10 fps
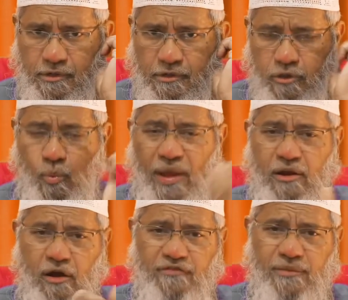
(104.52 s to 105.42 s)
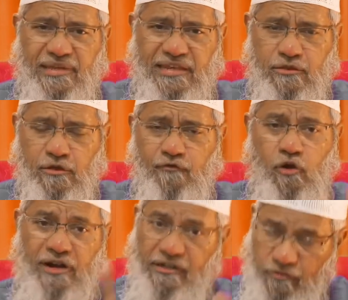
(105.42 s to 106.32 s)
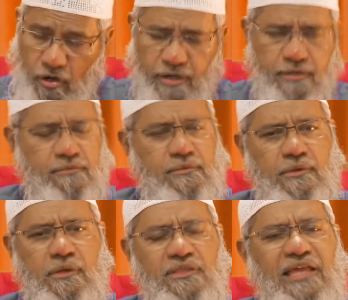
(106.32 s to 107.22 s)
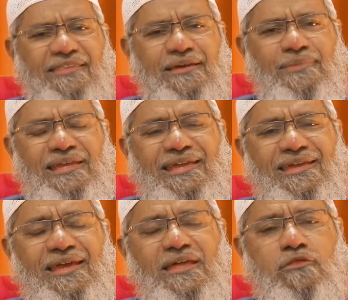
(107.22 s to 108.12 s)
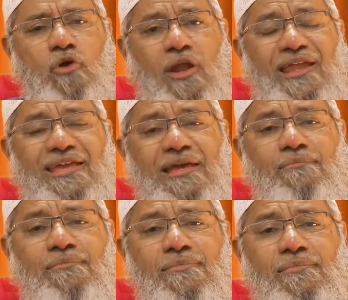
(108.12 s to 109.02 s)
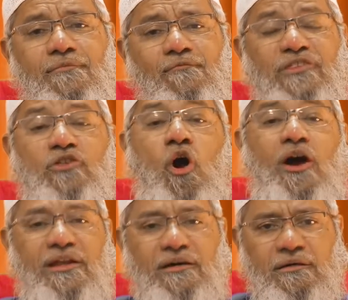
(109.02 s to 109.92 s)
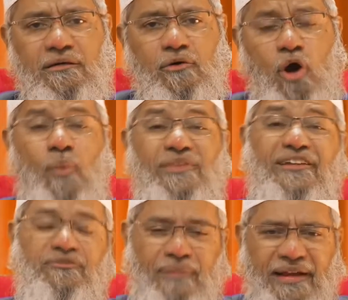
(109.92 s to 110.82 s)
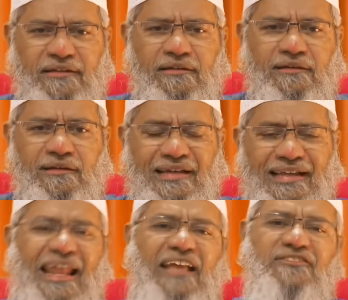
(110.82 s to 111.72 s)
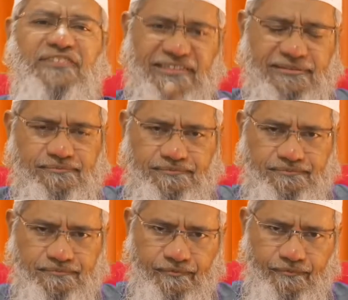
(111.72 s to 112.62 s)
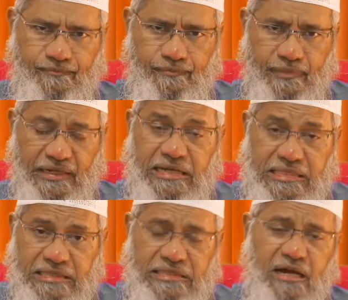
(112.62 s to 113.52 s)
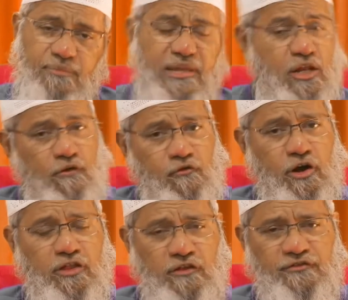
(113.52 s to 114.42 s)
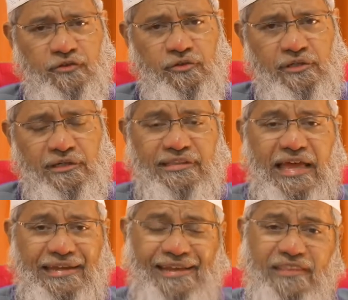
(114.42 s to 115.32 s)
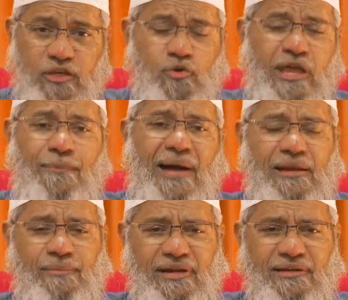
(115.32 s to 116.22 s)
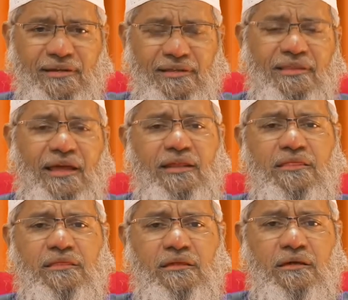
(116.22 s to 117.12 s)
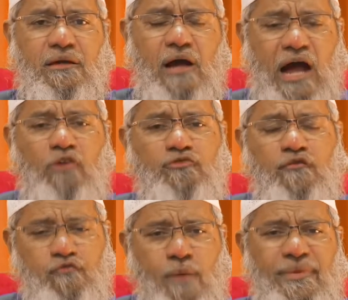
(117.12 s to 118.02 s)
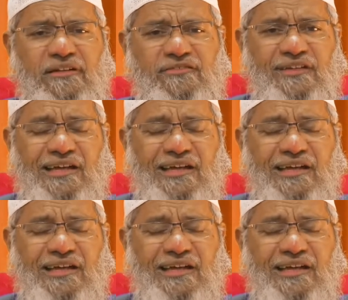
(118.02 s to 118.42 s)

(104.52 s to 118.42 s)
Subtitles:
So one of the meanings of Lord is God. The other meaning is calling him with honor or with respect like sir. The third meaning of Lord is also that in the UK Parliament, there is House of Commons